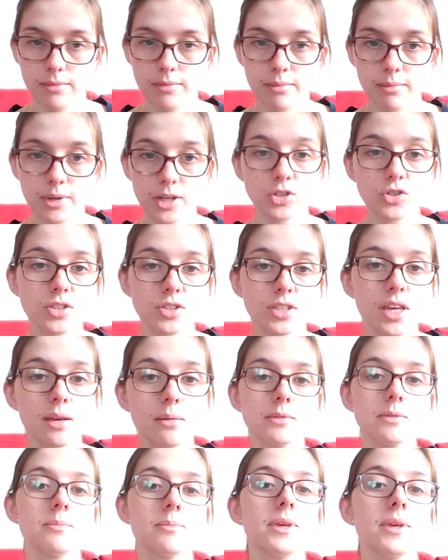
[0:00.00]
just
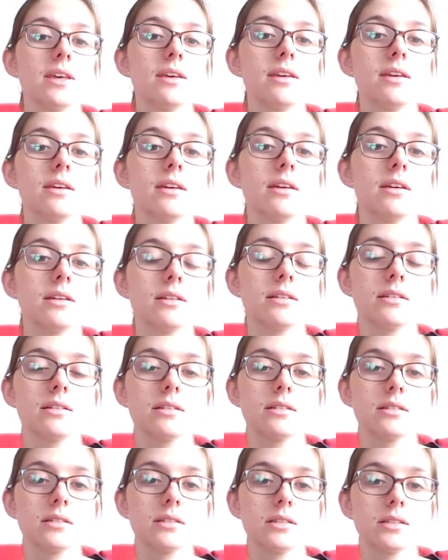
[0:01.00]
keeps me
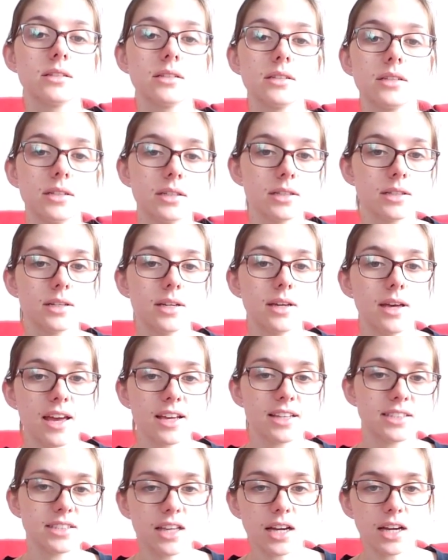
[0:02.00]

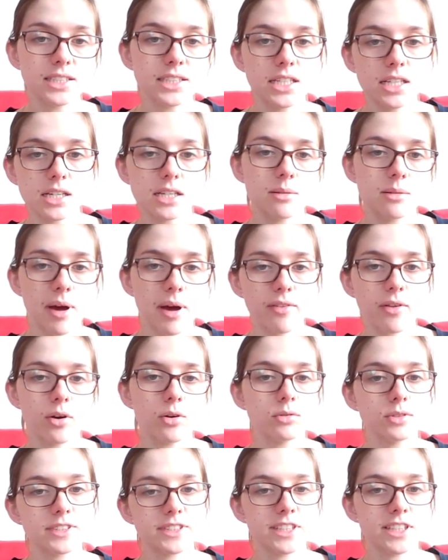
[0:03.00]
excited about the
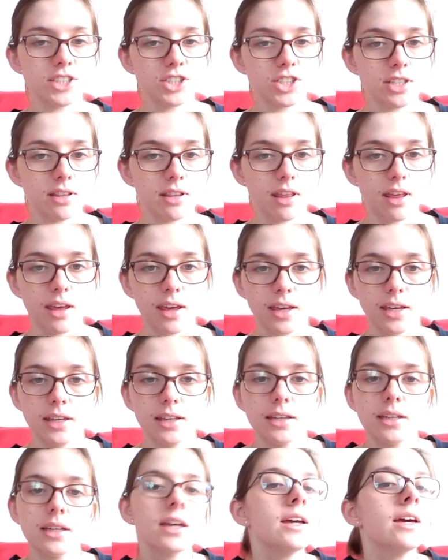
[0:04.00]
whole stitching thing,
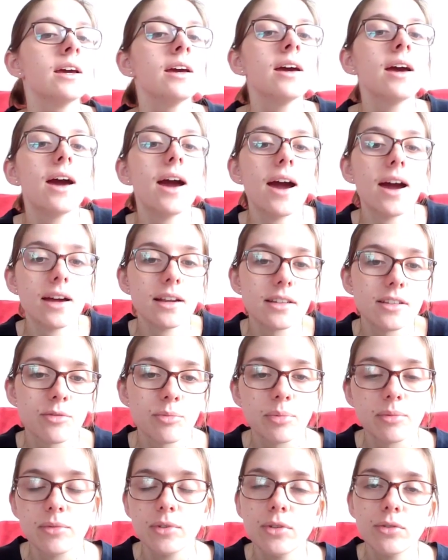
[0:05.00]
and I've
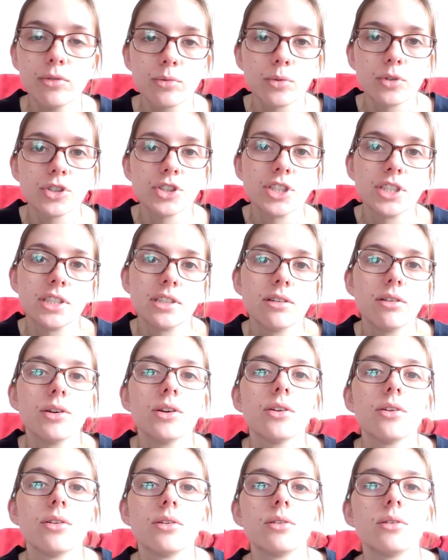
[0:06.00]
loved watching all
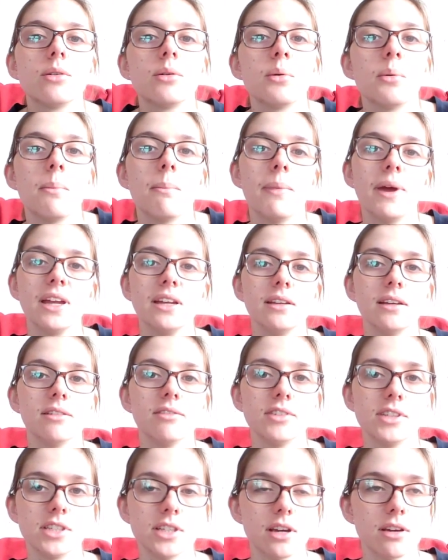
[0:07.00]
your Mania
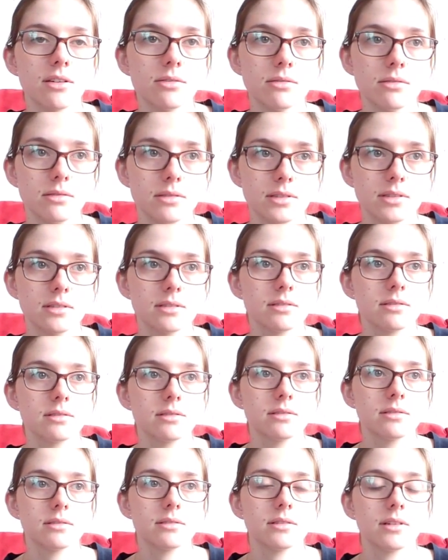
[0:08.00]
videos,
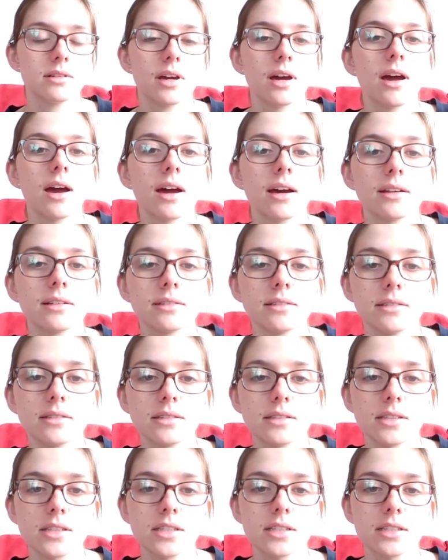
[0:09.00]

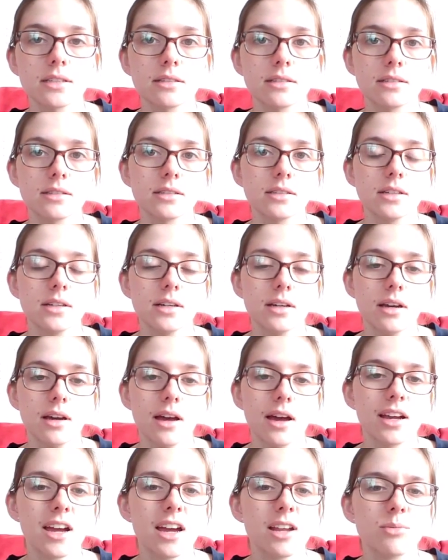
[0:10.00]
and
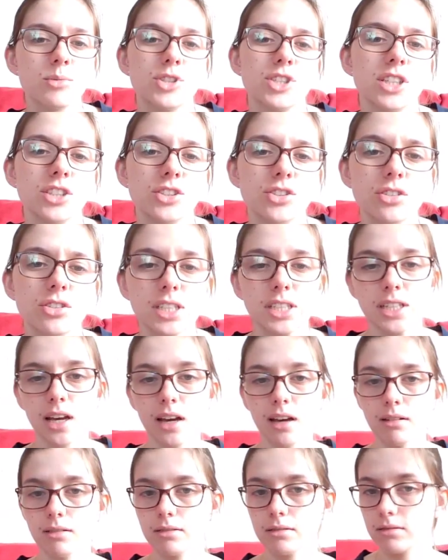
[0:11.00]
I kind of wish I'd done it
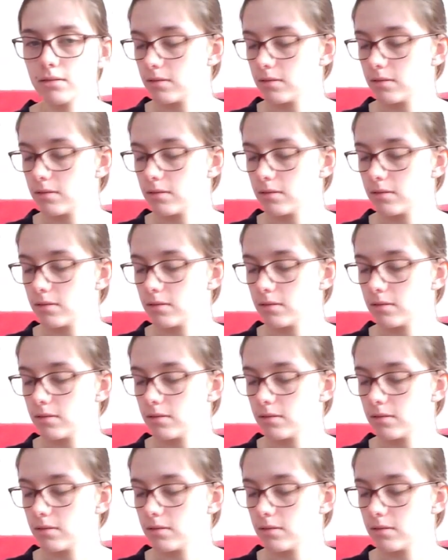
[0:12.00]
now.